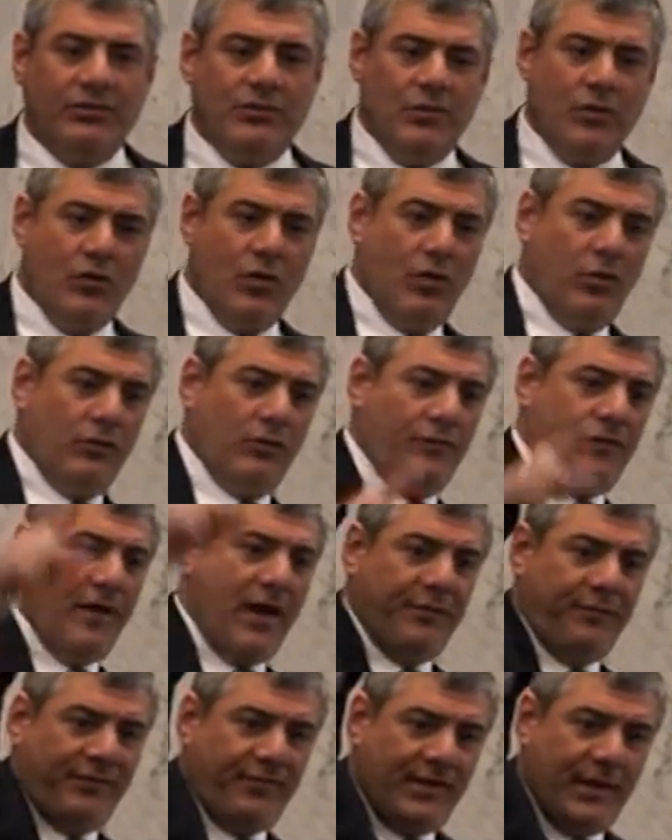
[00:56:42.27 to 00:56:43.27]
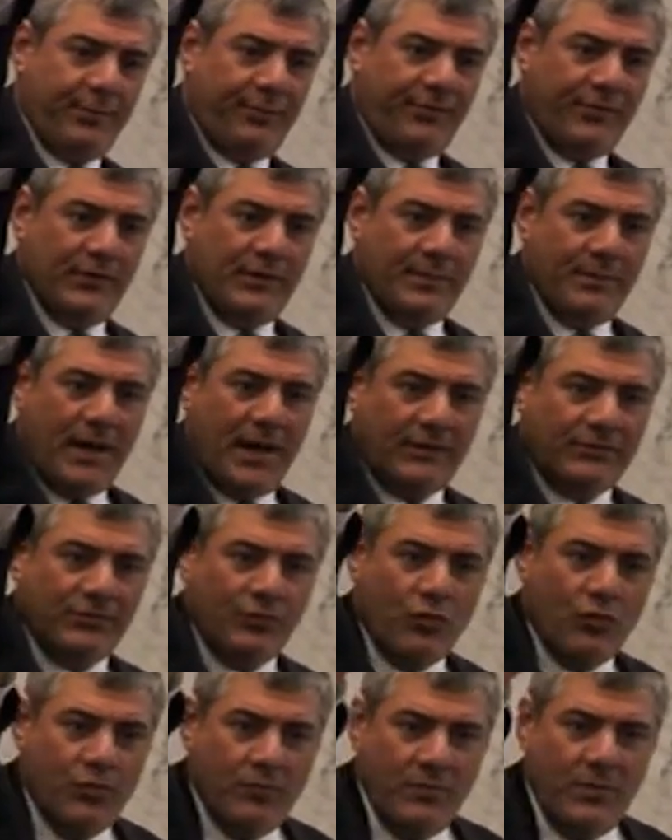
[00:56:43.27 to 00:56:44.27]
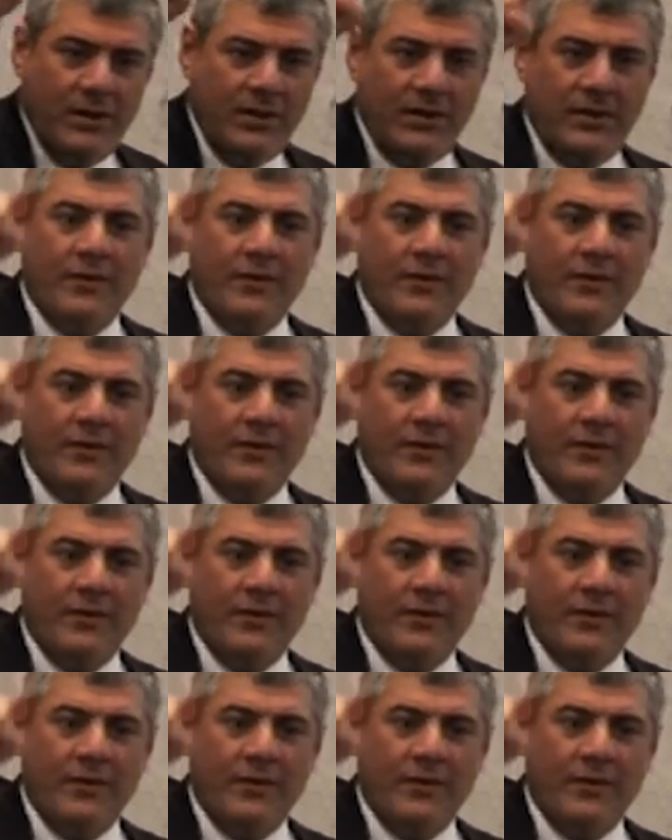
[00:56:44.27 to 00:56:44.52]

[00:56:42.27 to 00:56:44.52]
to go five steps to the bathroom,